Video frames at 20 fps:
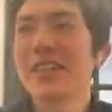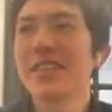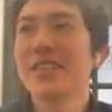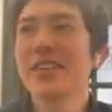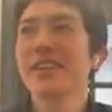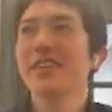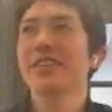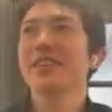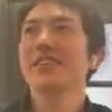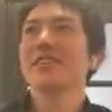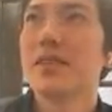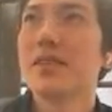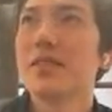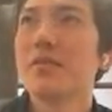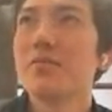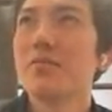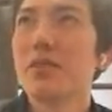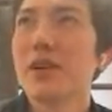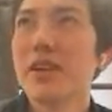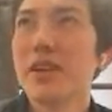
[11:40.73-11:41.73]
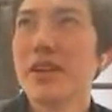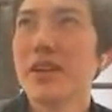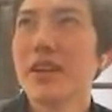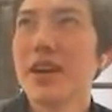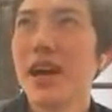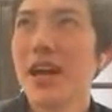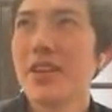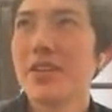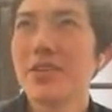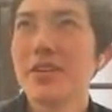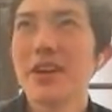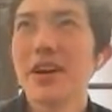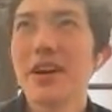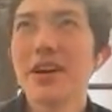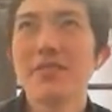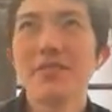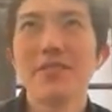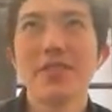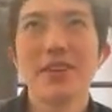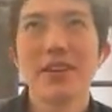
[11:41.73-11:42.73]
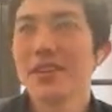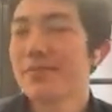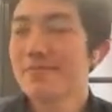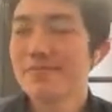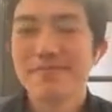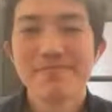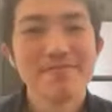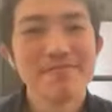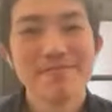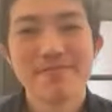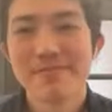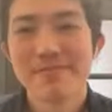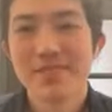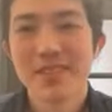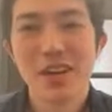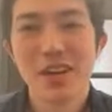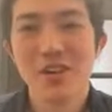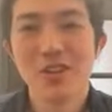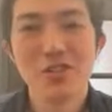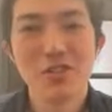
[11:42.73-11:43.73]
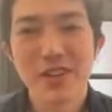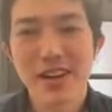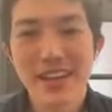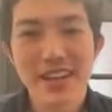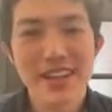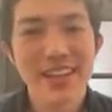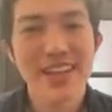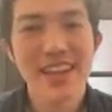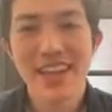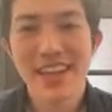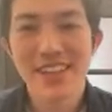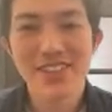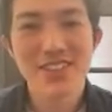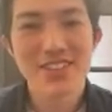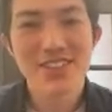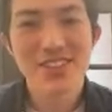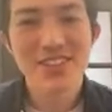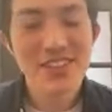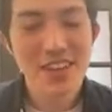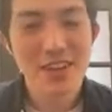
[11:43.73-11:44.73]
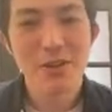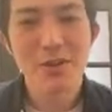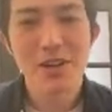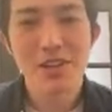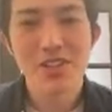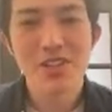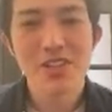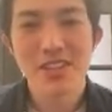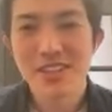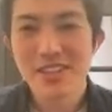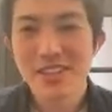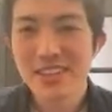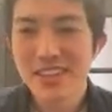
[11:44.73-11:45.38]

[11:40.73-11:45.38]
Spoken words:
think right now I don't have like a great answer to that question.